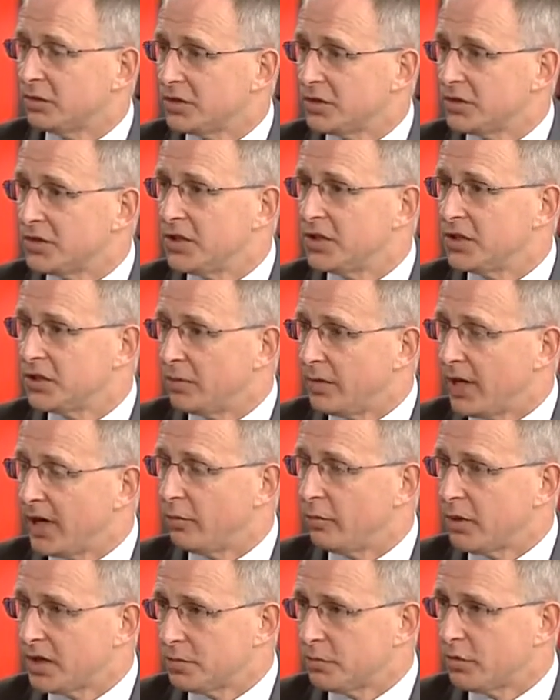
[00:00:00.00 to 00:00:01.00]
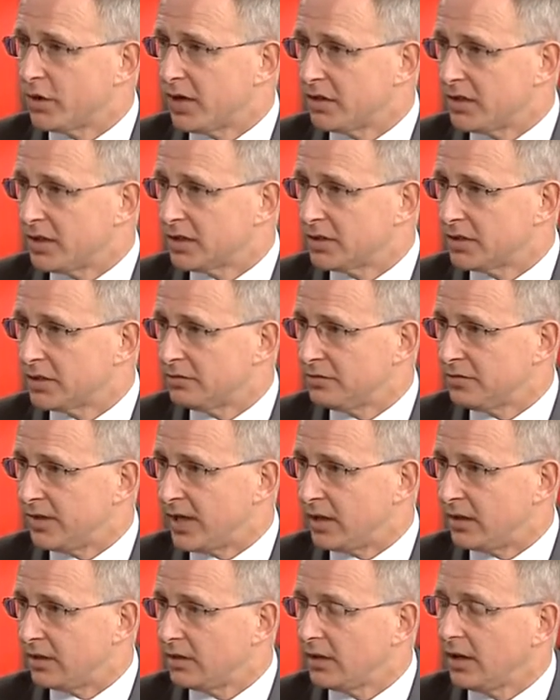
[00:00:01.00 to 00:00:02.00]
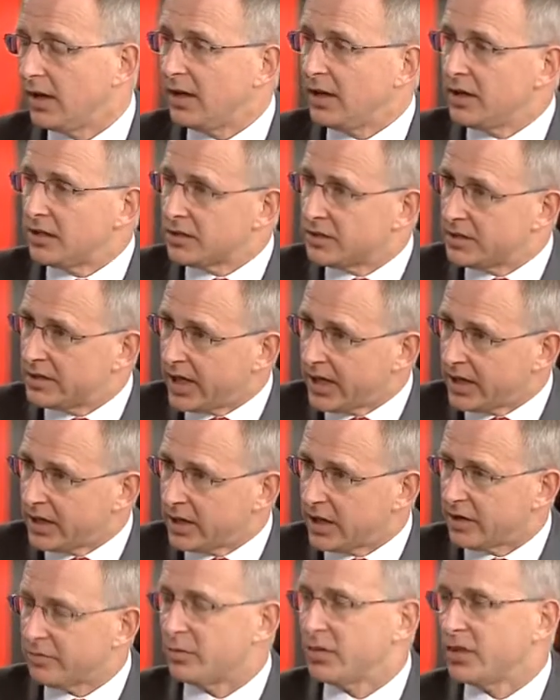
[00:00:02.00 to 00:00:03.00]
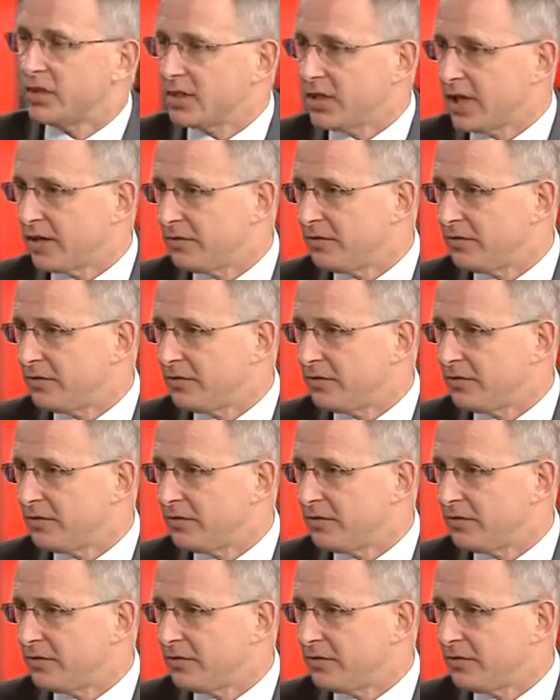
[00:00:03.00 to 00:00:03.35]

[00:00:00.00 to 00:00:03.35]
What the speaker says: decision about which projects to fund. State governments have...